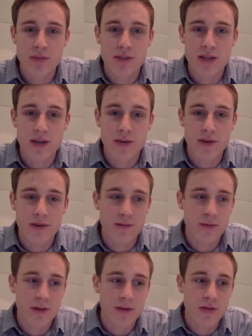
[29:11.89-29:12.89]
up to date with
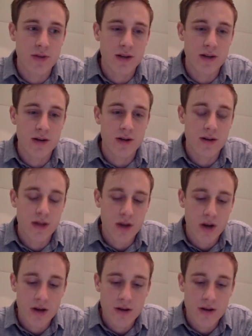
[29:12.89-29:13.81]
everything and all.